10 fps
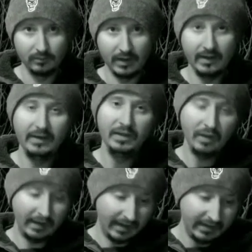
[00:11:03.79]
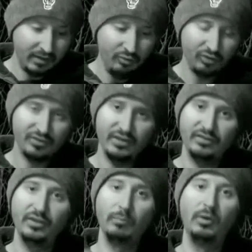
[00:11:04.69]
And he uses this
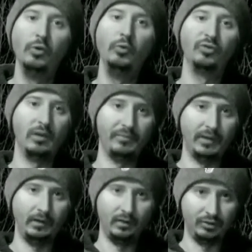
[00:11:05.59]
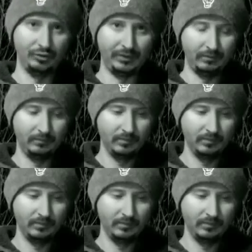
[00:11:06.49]
to do something good,